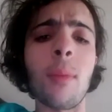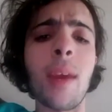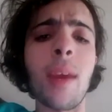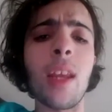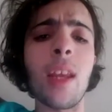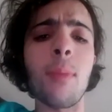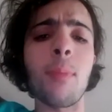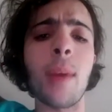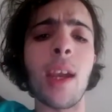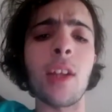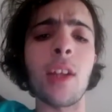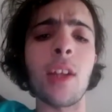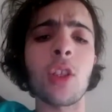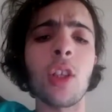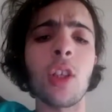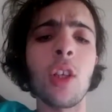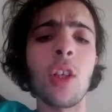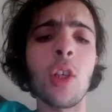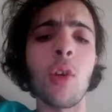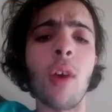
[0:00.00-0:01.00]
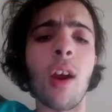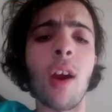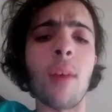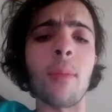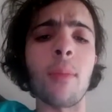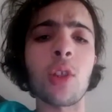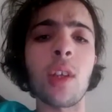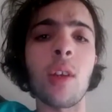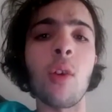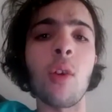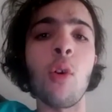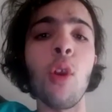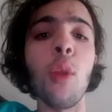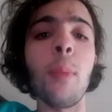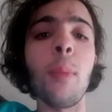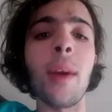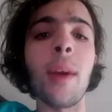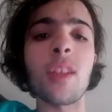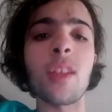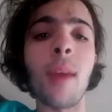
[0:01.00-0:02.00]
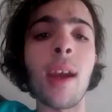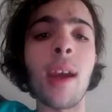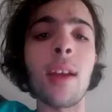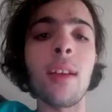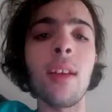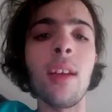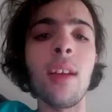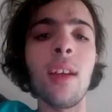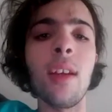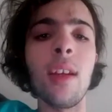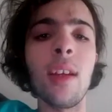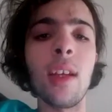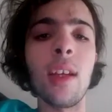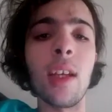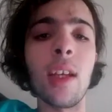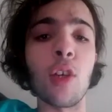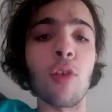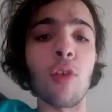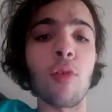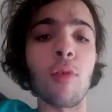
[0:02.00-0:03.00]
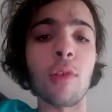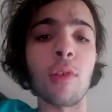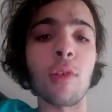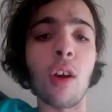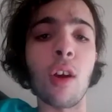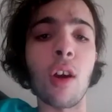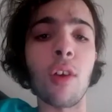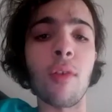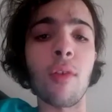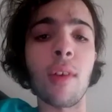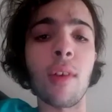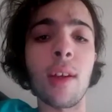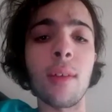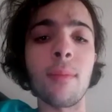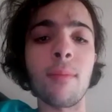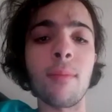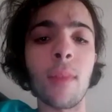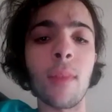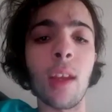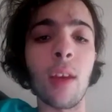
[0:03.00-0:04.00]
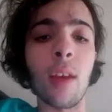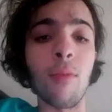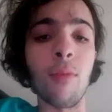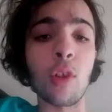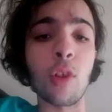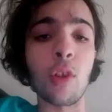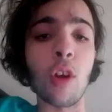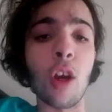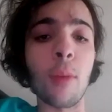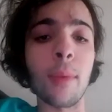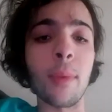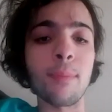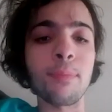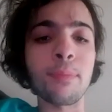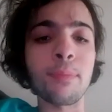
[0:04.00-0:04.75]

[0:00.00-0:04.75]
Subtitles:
Eddie Betts, you are a machine. All the best, mate, in your retirement.